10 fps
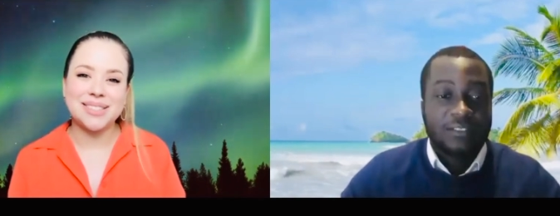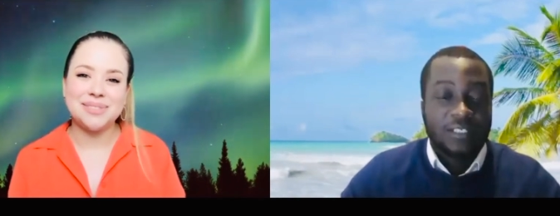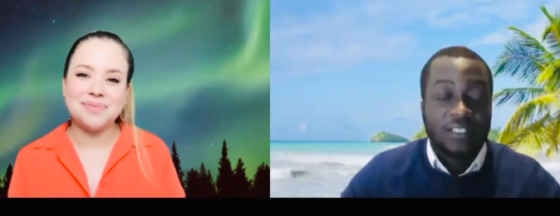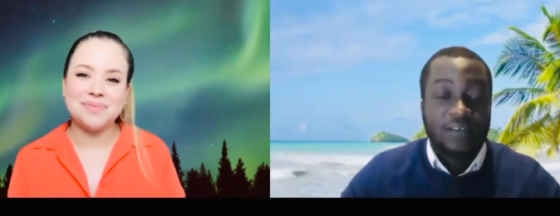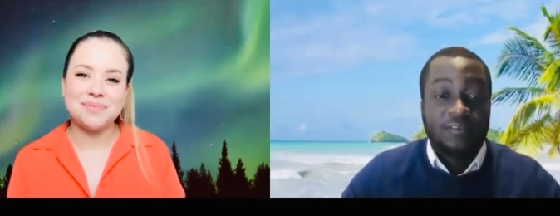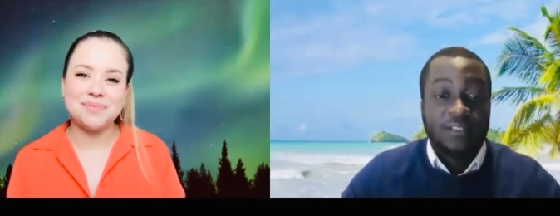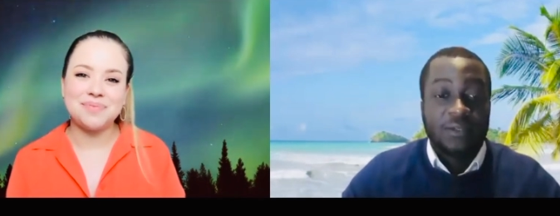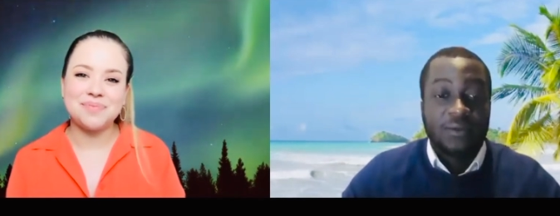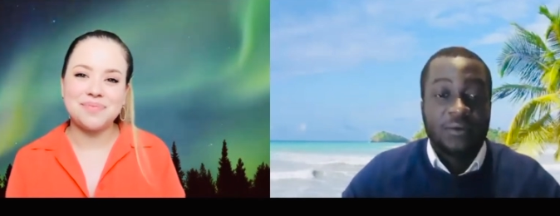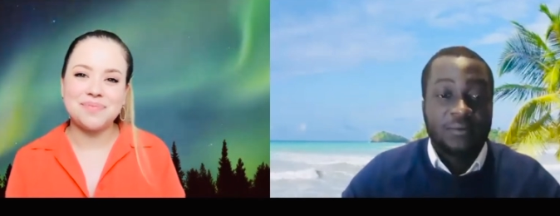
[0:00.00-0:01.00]
Speaker 1: in the
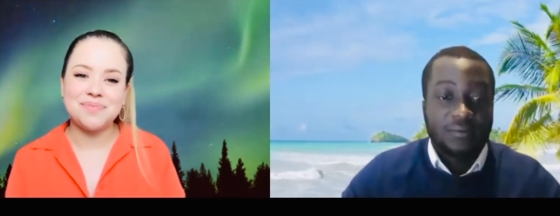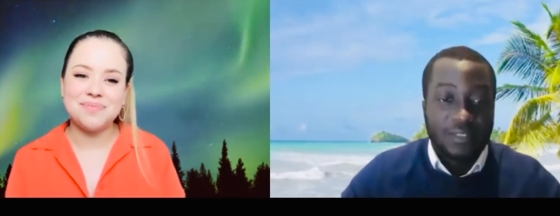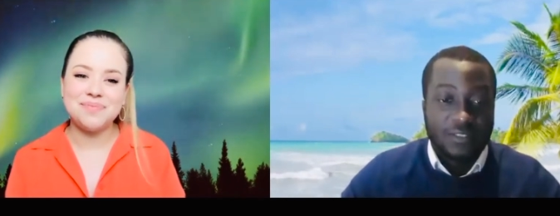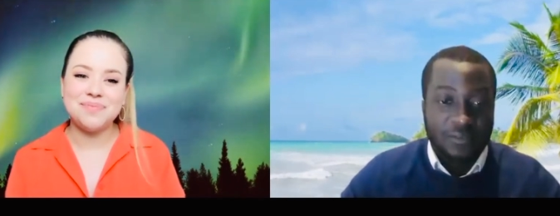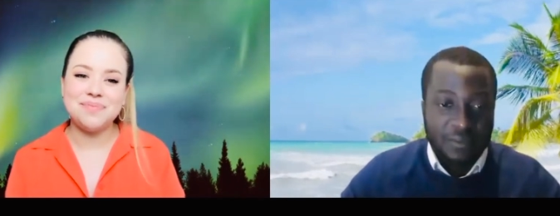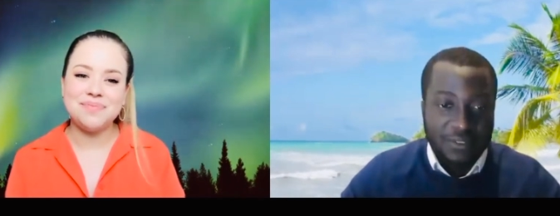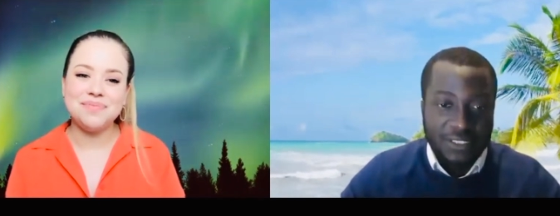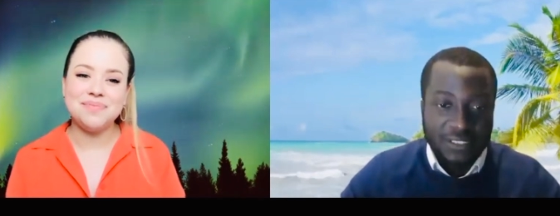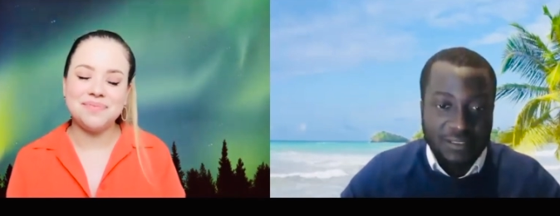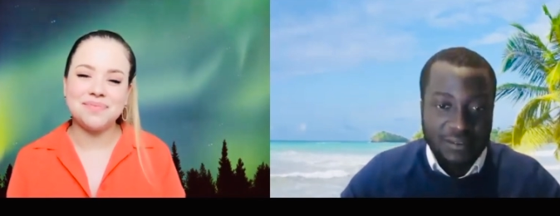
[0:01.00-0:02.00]
video description.
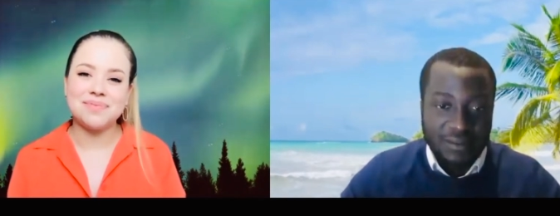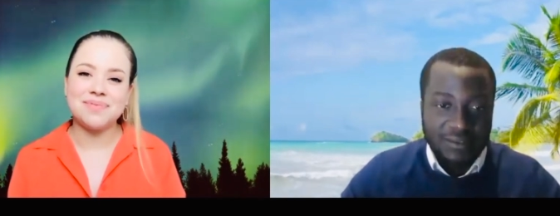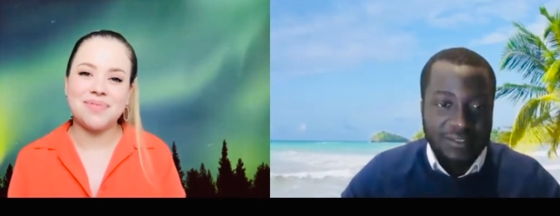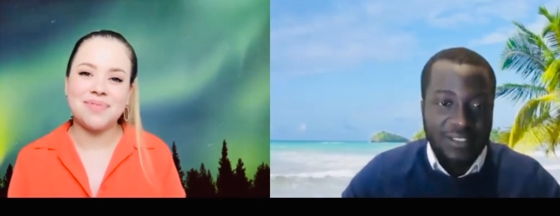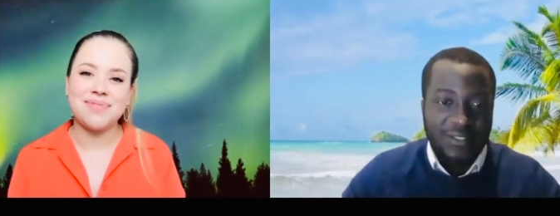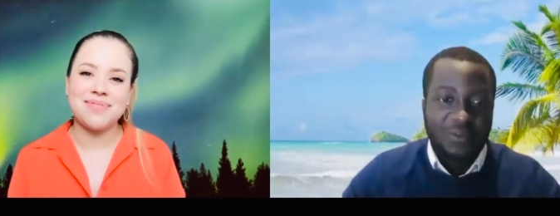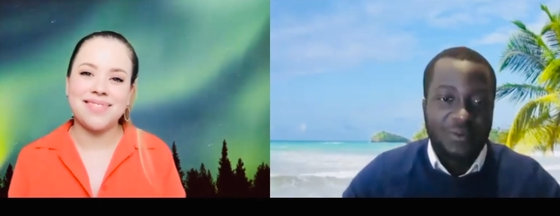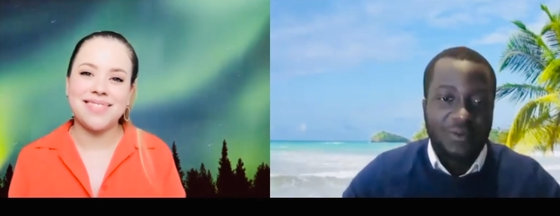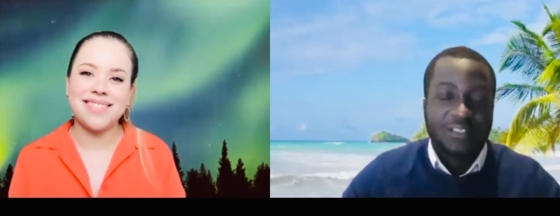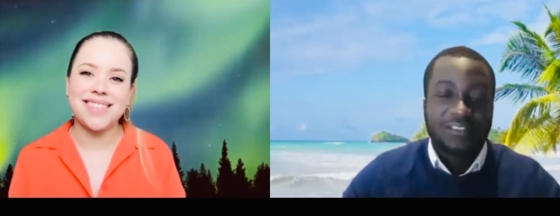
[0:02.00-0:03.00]
Thank you
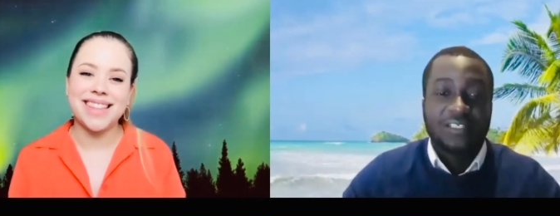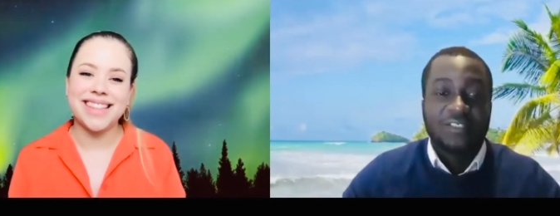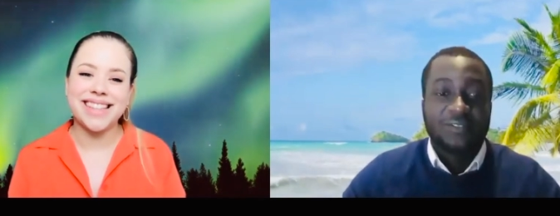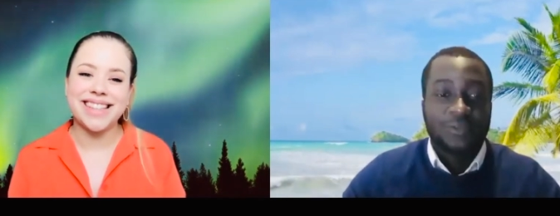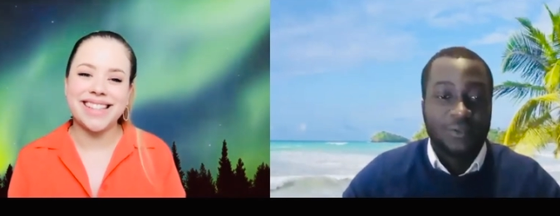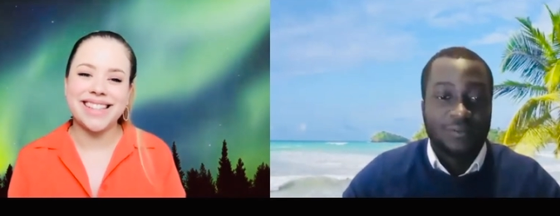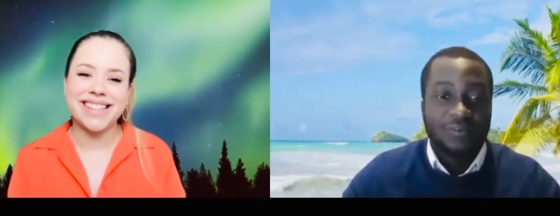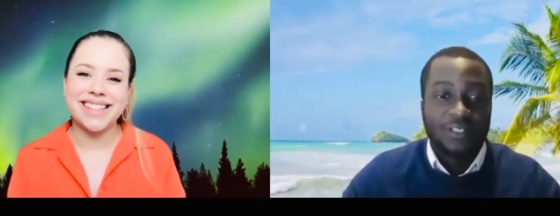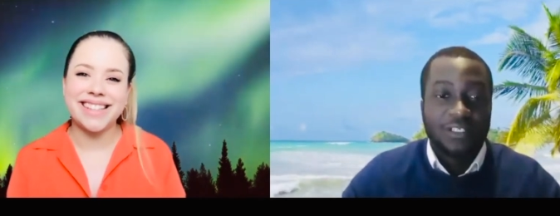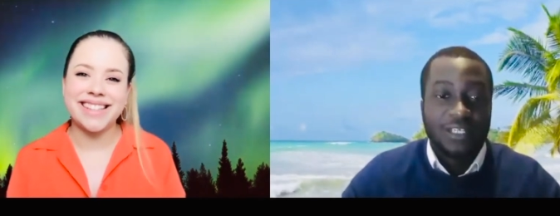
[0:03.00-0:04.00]
and stay tuned for the
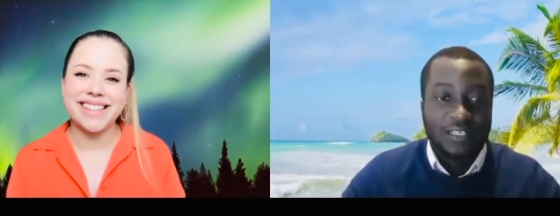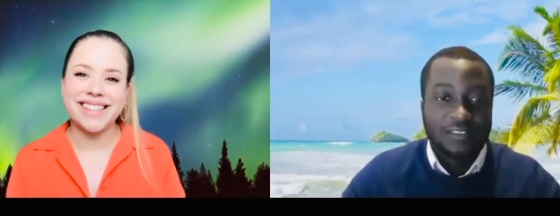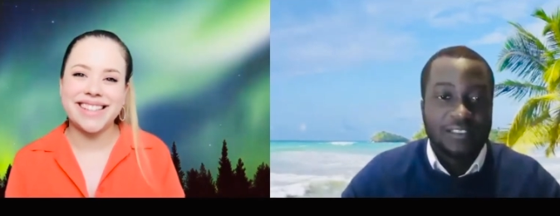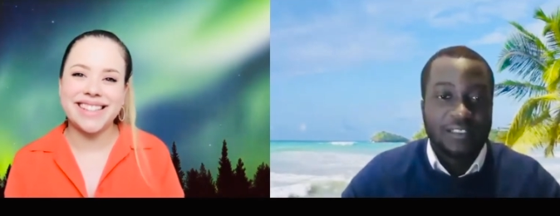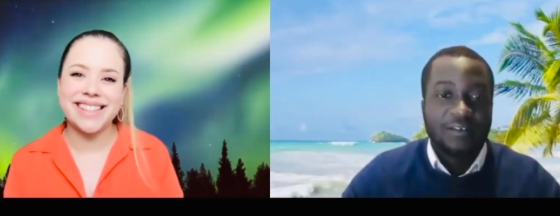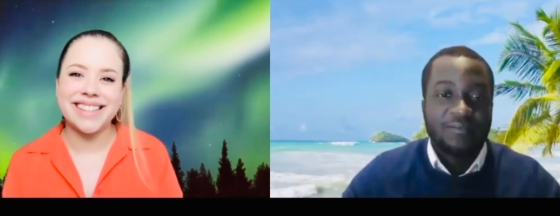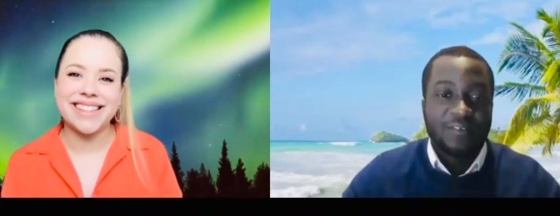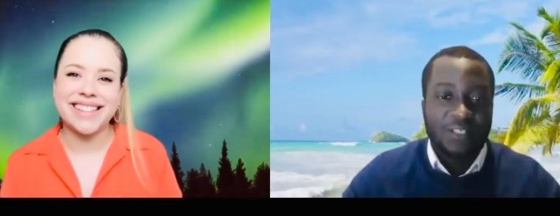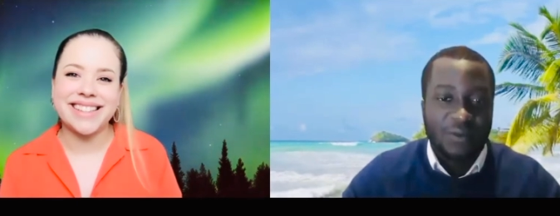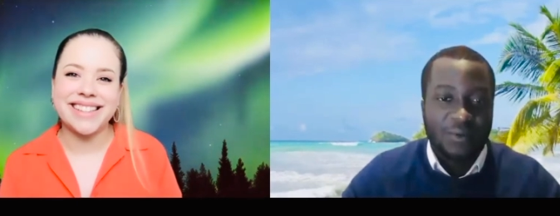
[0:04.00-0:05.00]
next
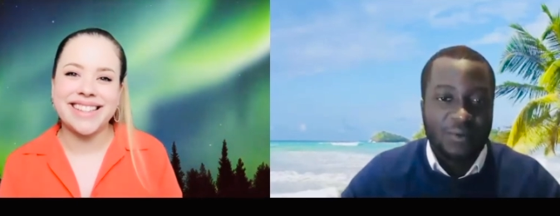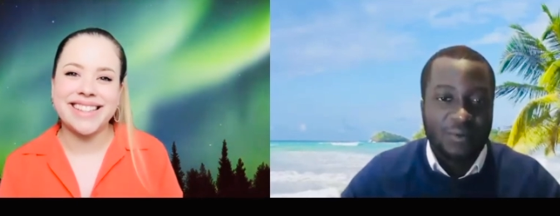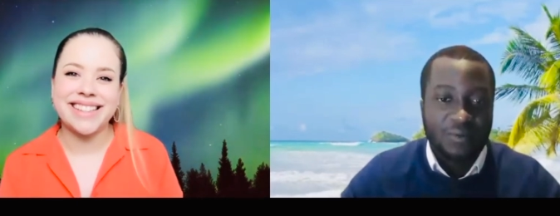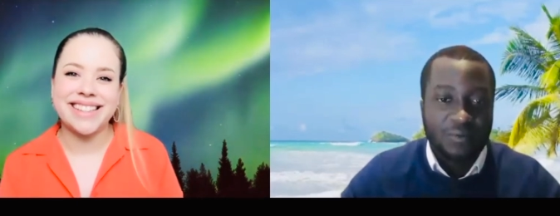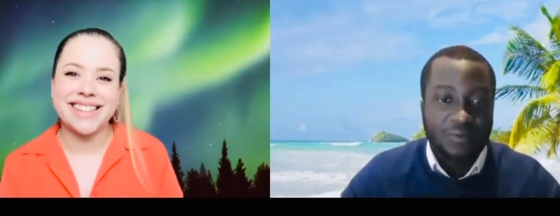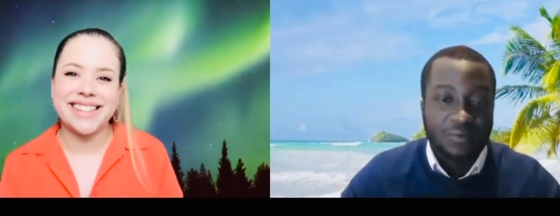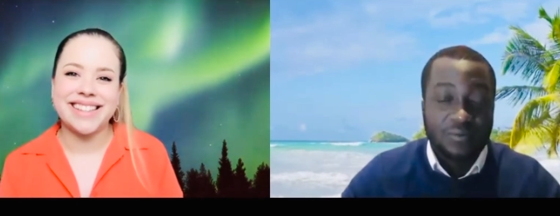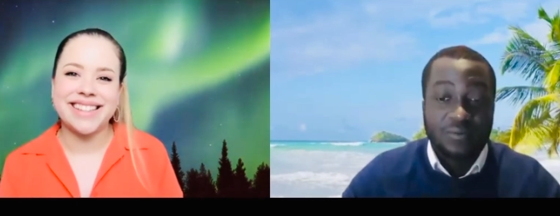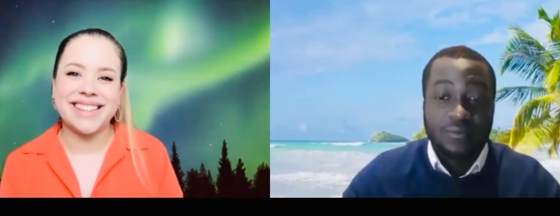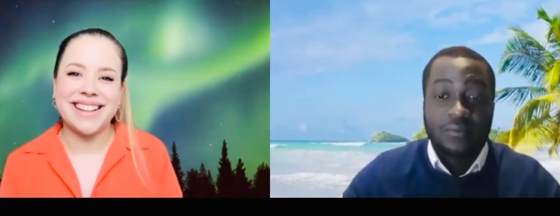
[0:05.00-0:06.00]
video.
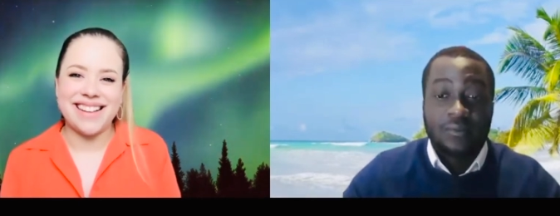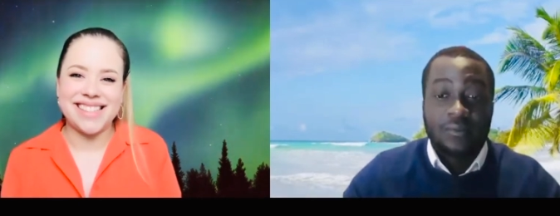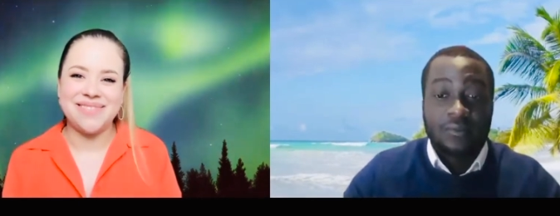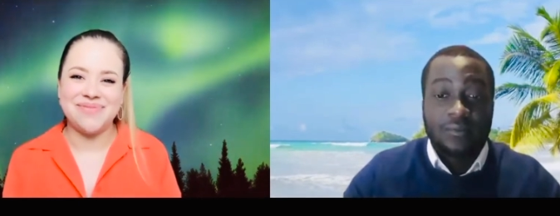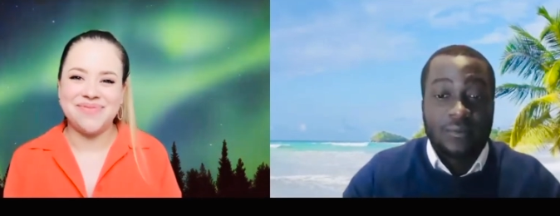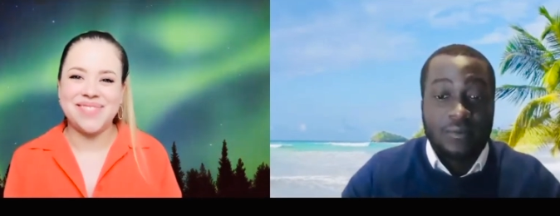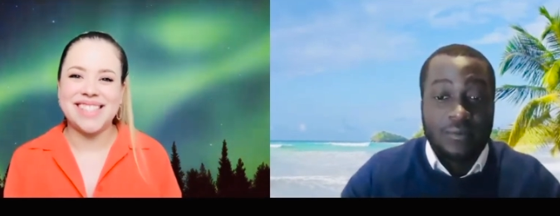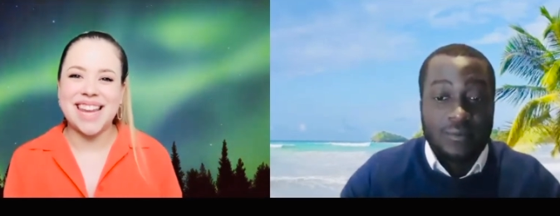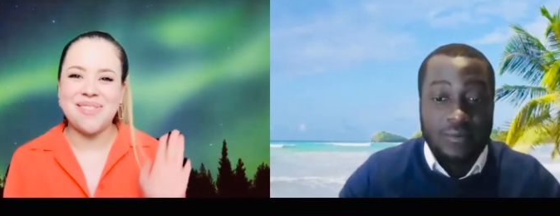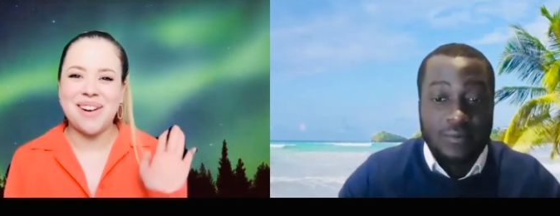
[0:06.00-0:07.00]
Speaker 2: Awesome. Stay
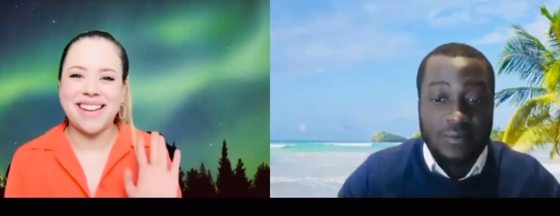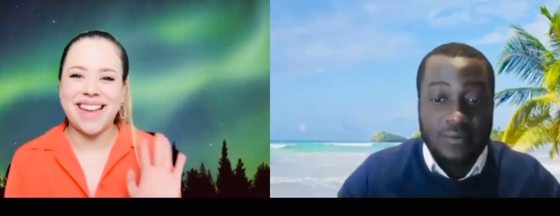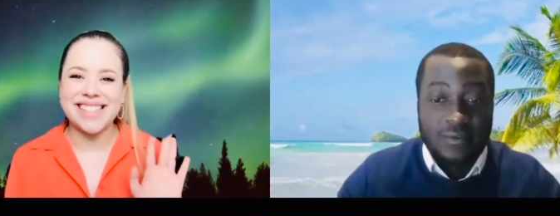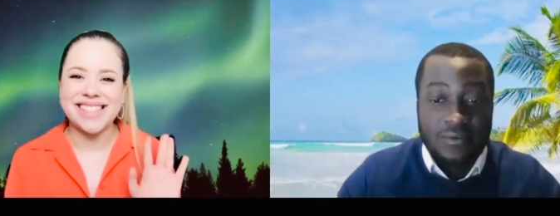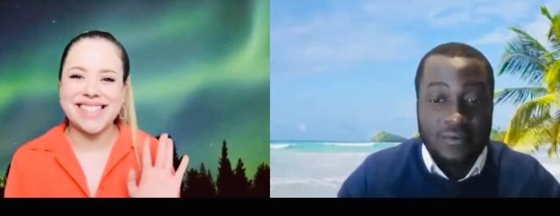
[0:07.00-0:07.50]
well, guys.